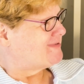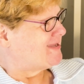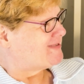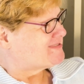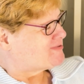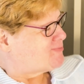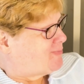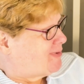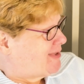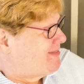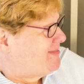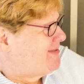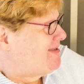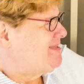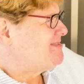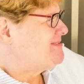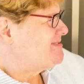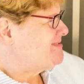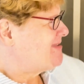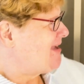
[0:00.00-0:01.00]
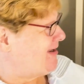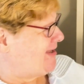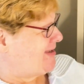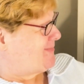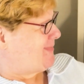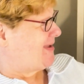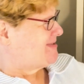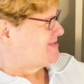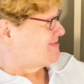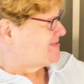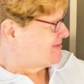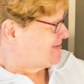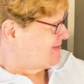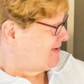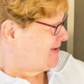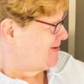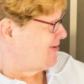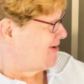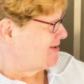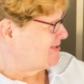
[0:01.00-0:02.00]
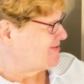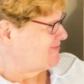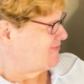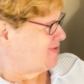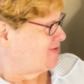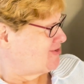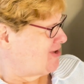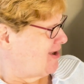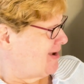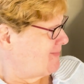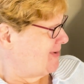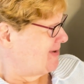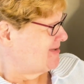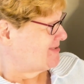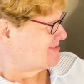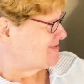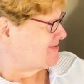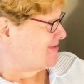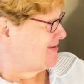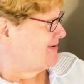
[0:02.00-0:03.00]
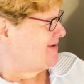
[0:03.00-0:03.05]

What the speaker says: It's a weekly study basically on different topics,